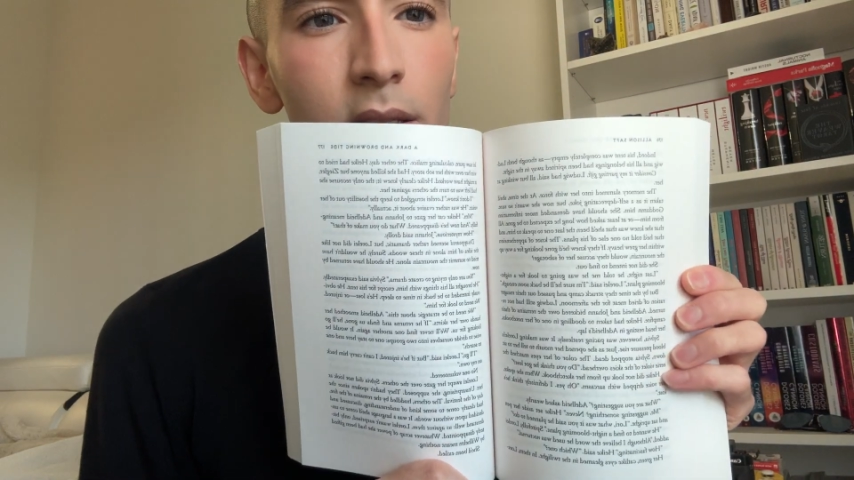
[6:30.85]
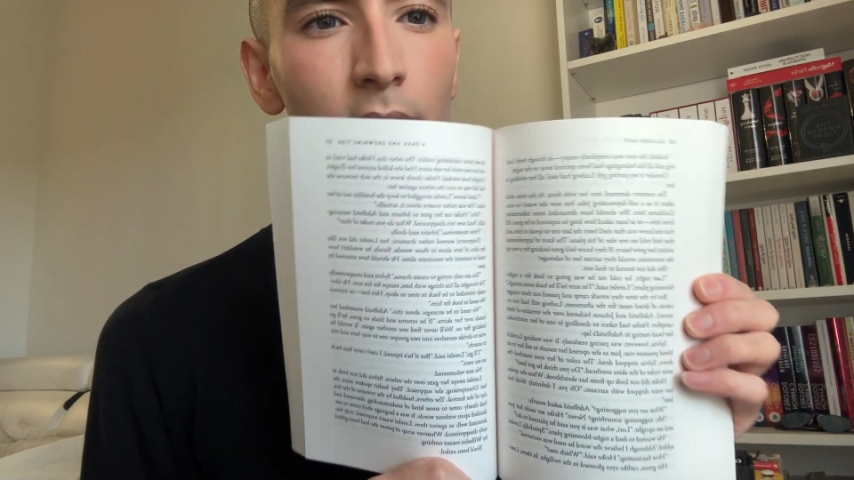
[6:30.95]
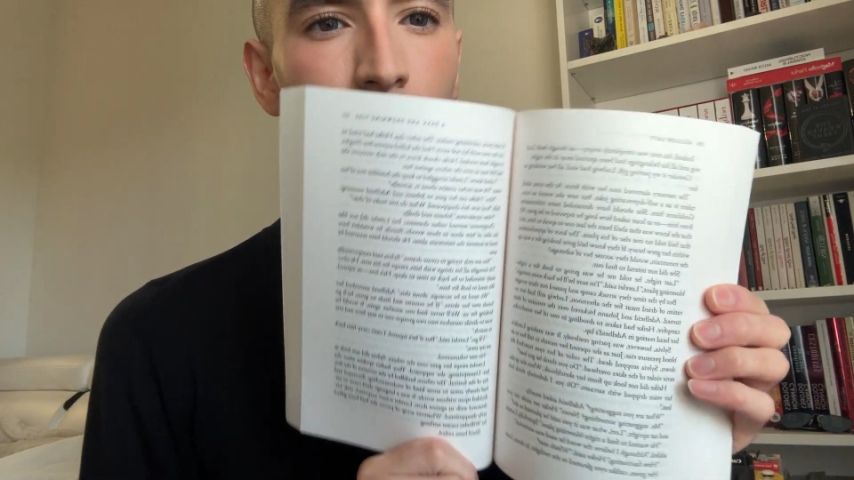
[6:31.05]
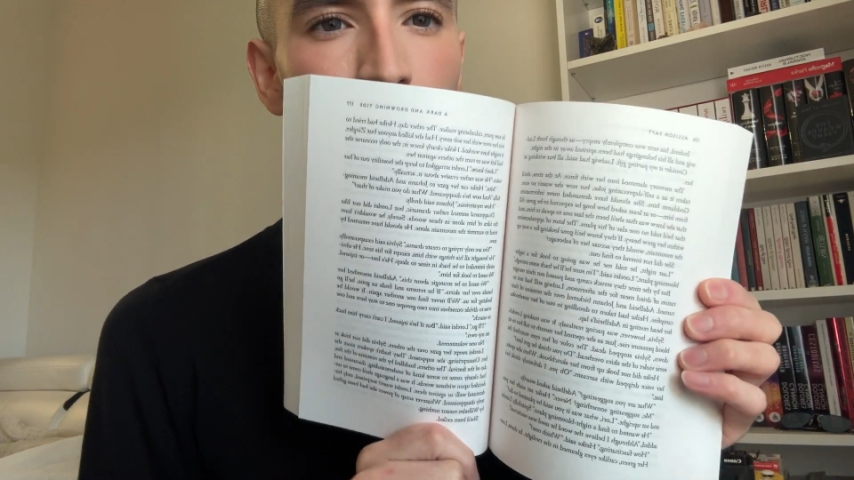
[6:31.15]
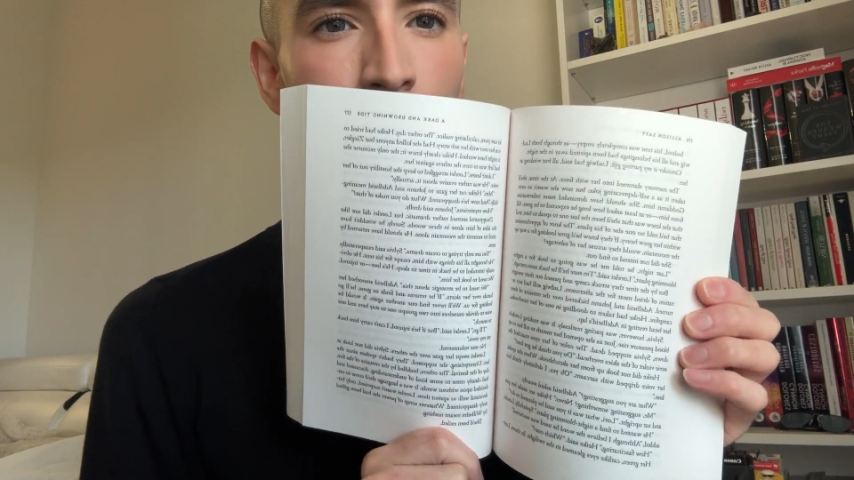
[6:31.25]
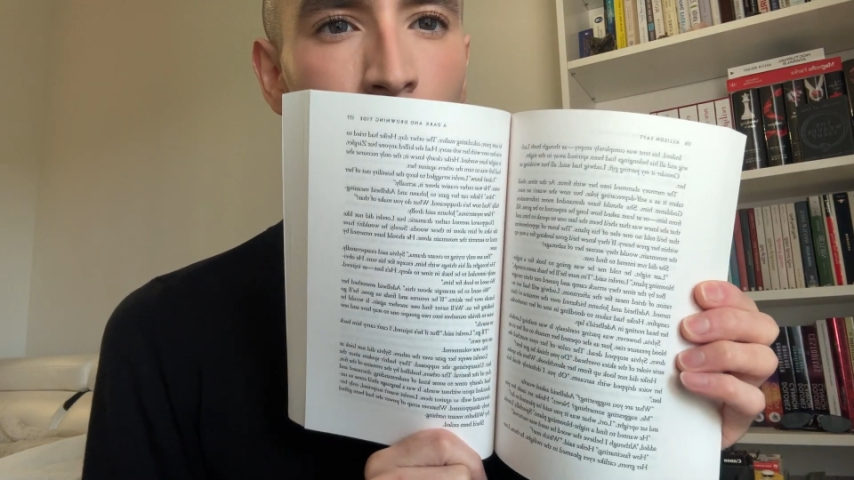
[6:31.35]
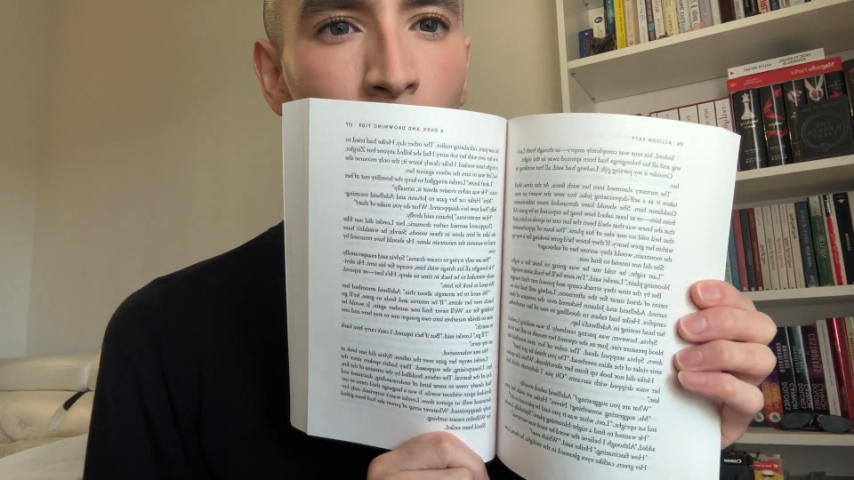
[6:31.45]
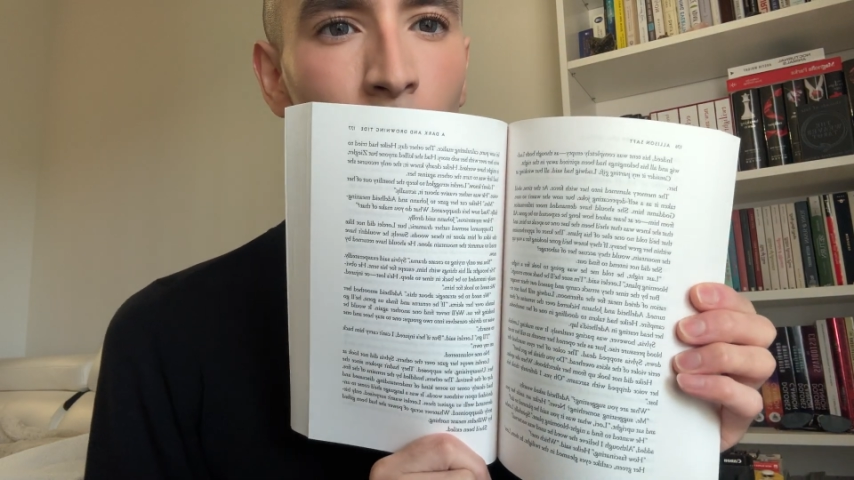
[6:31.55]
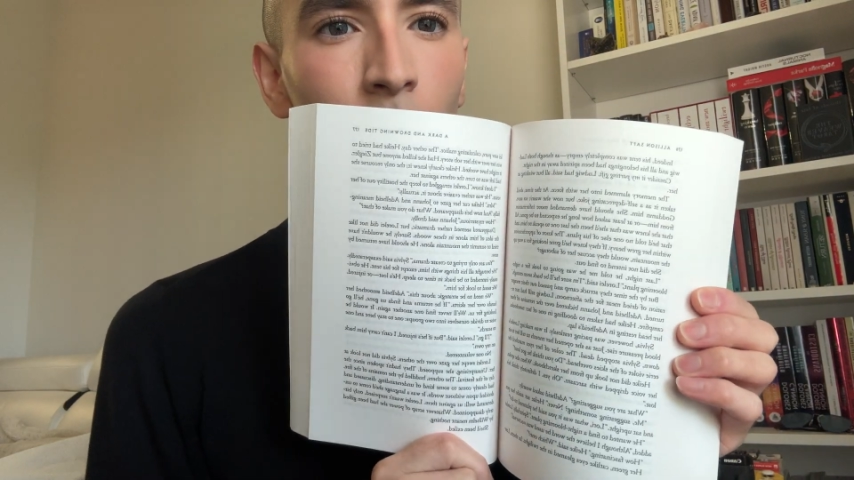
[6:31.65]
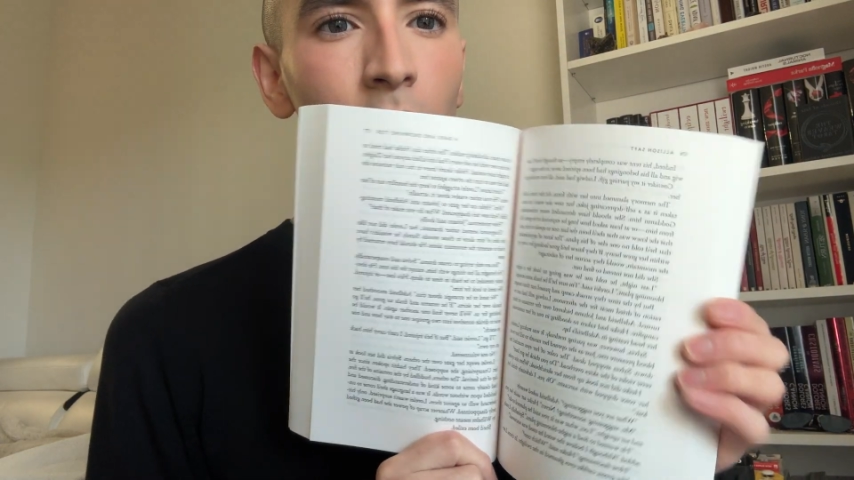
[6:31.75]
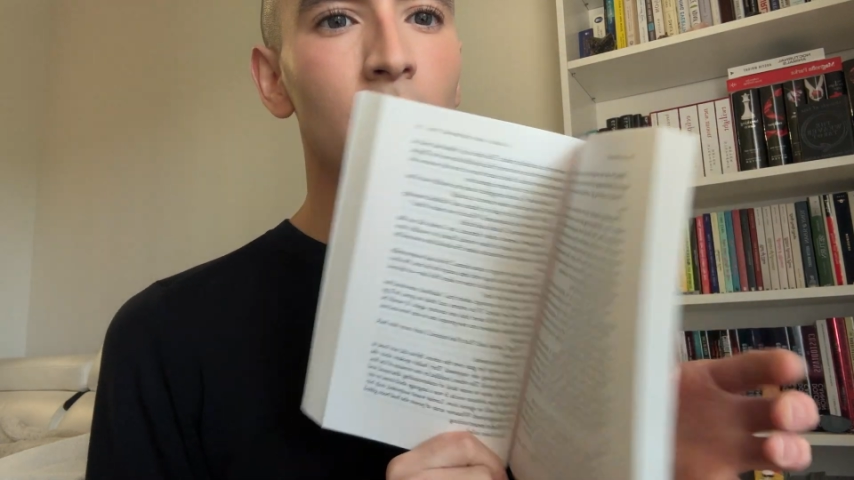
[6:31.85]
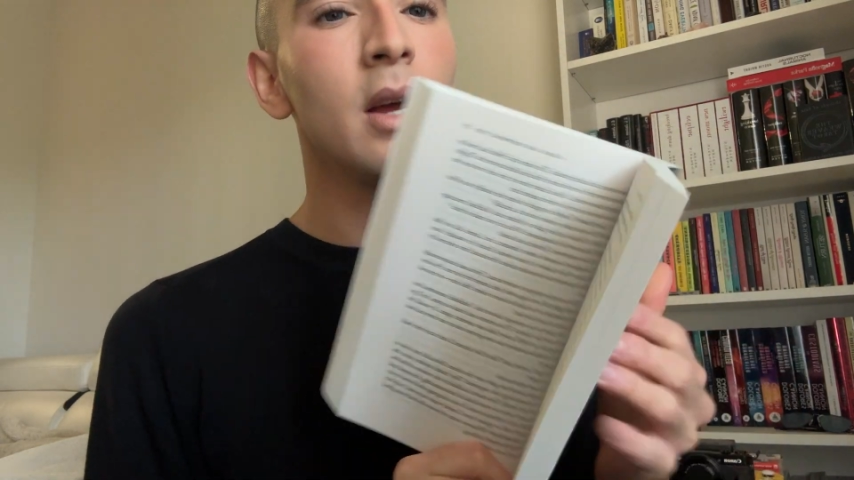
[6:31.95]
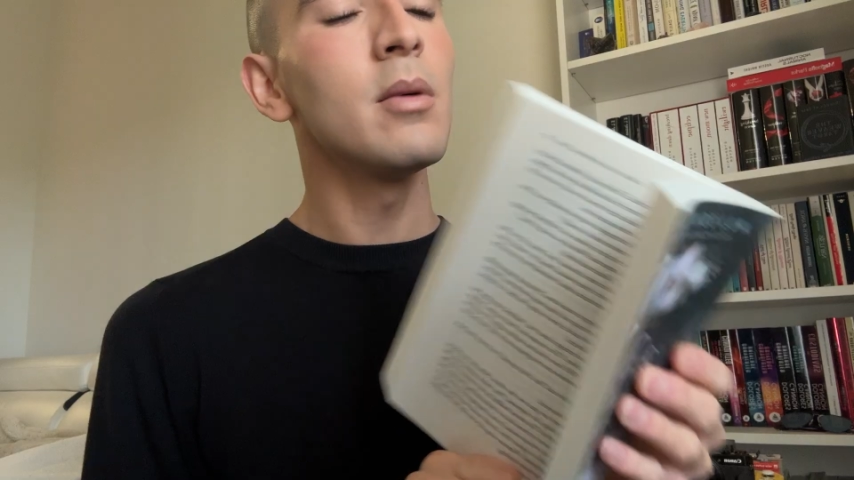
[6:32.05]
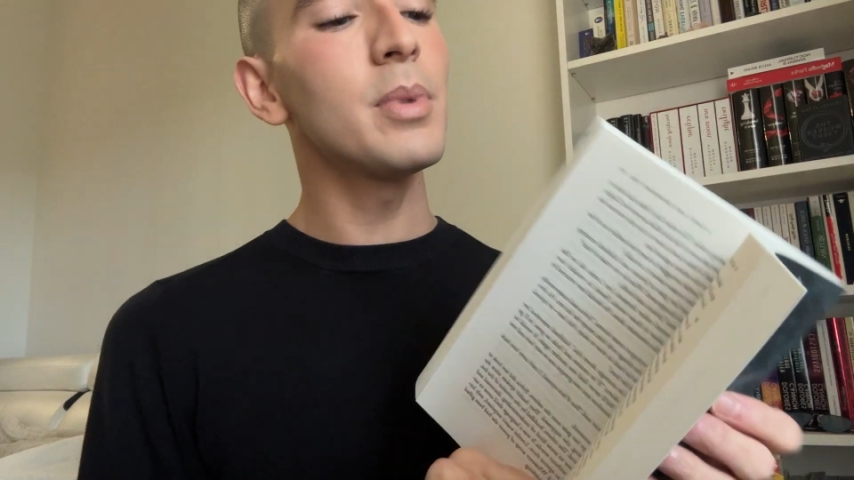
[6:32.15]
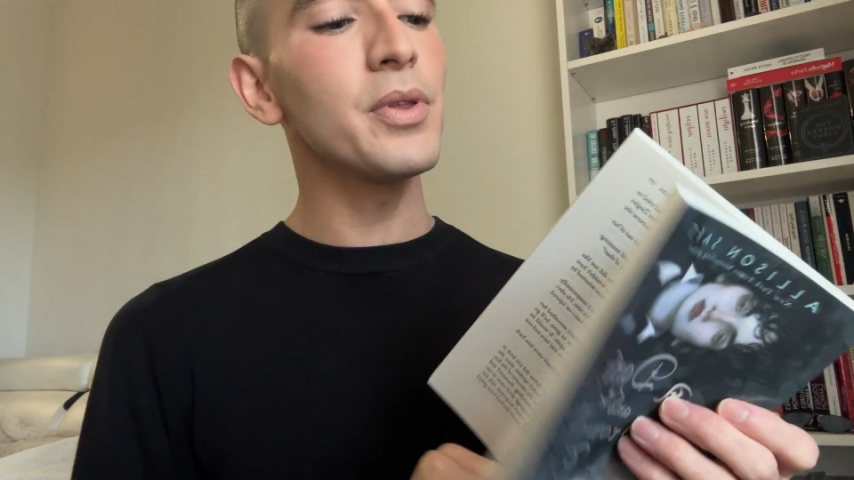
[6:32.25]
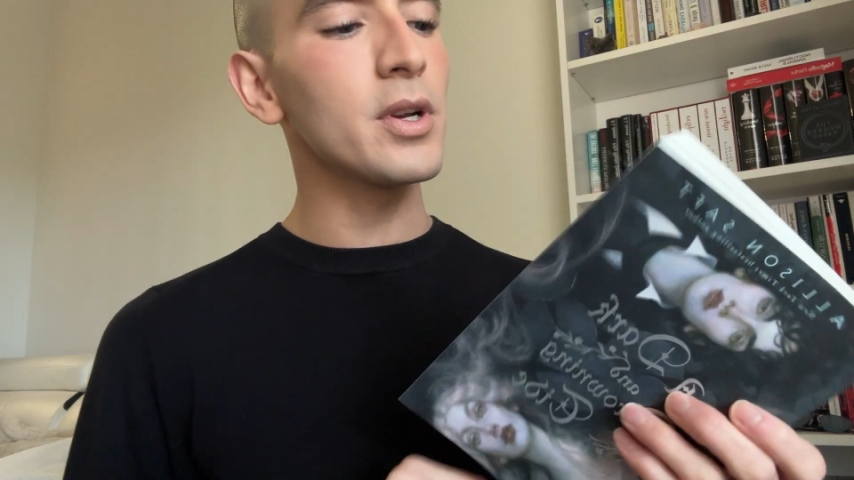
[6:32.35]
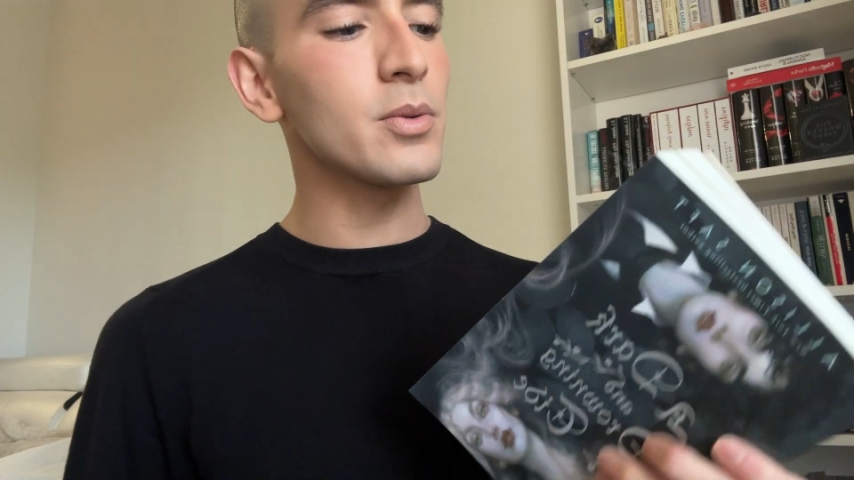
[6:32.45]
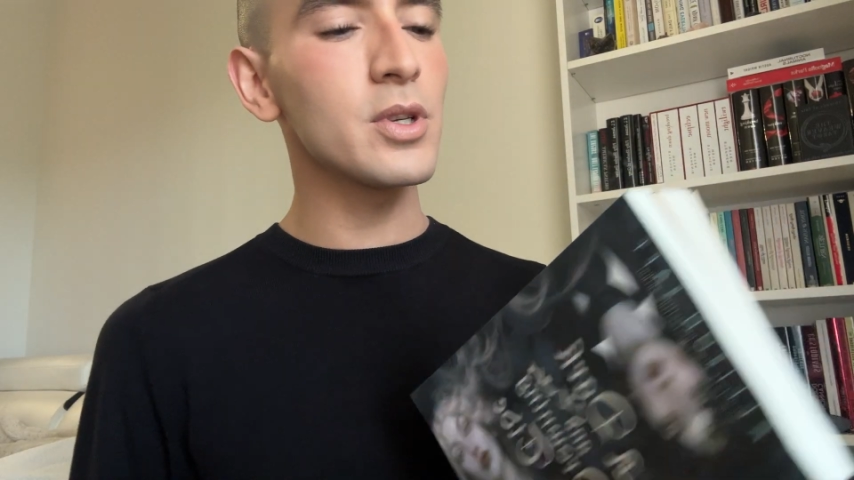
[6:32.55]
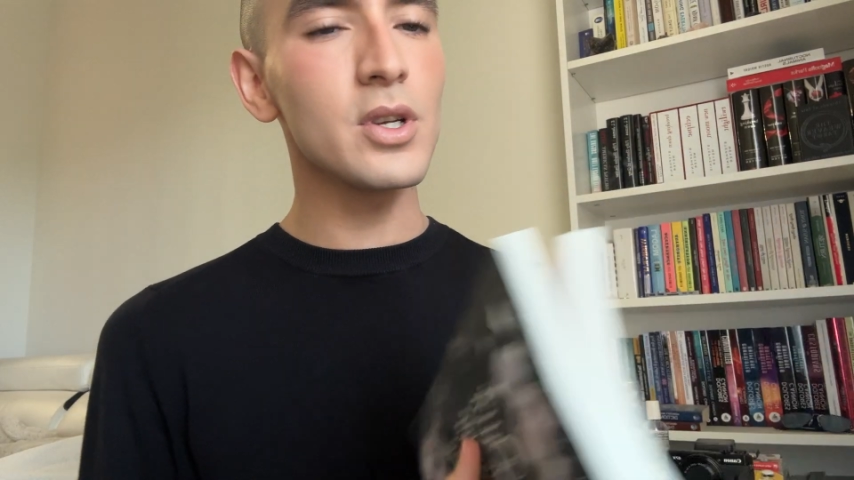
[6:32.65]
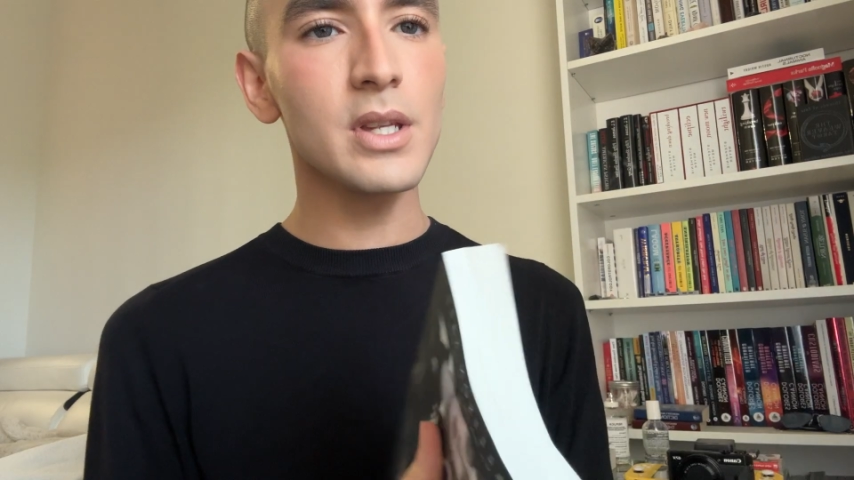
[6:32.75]
Like this is normal, but theirs
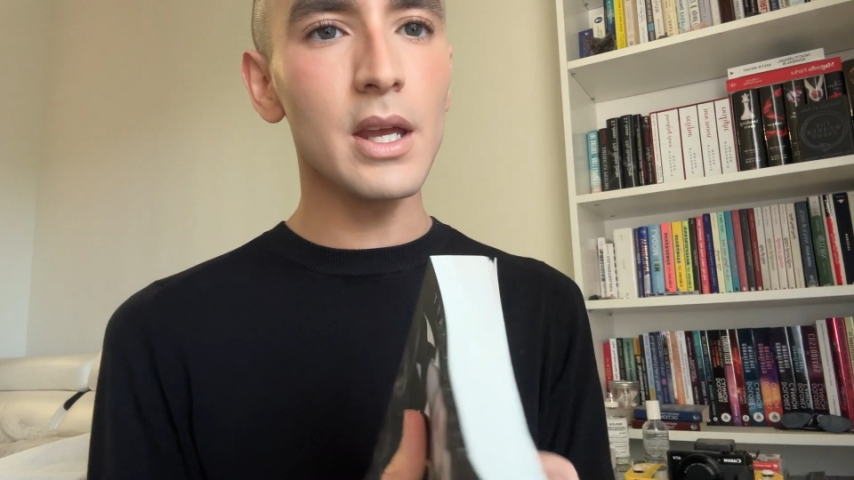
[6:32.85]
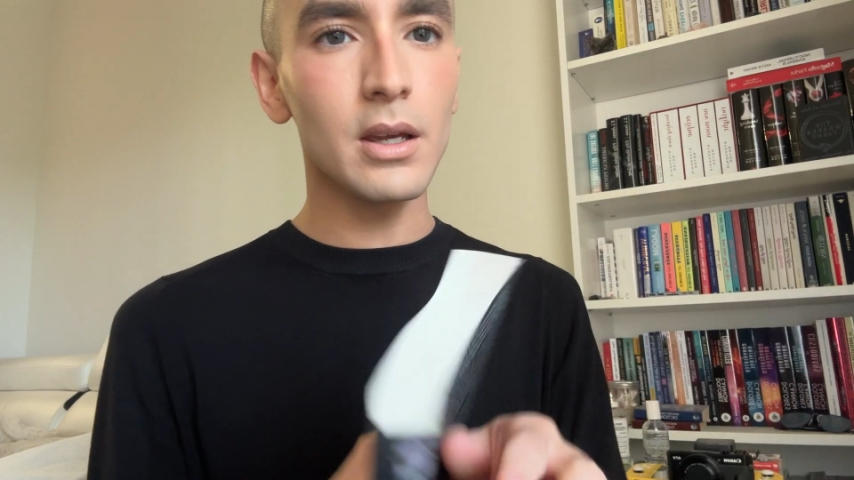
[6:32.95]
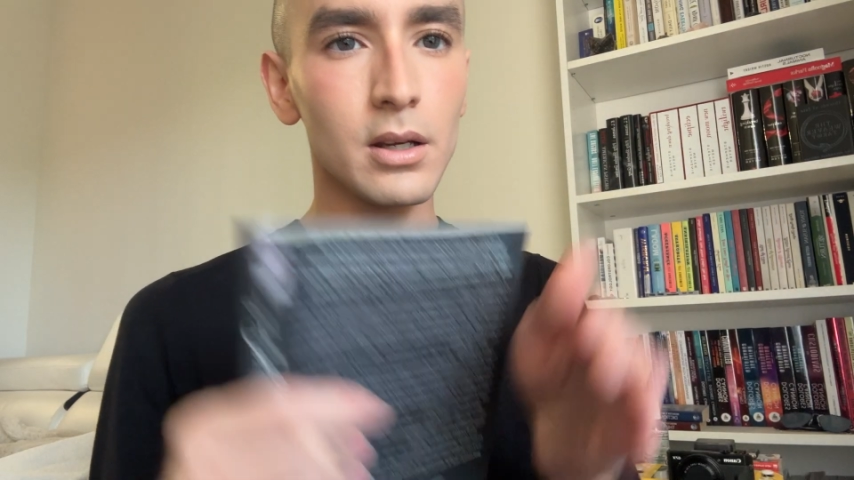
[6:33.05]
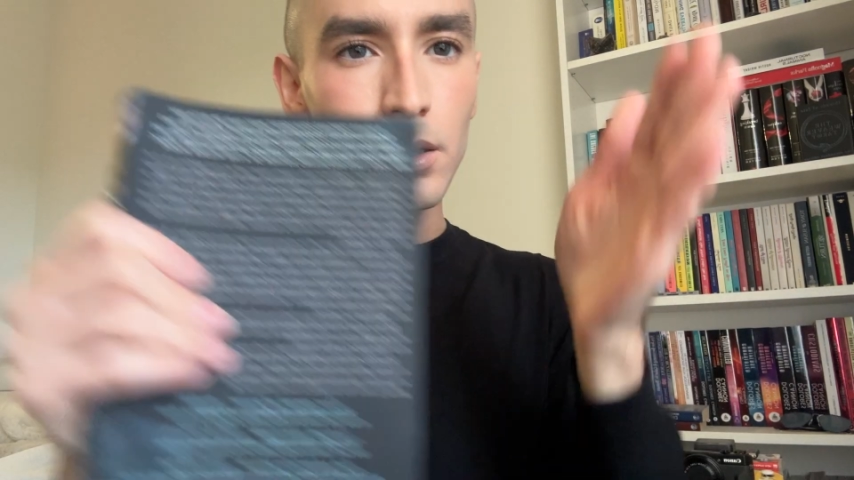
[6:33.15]
was just like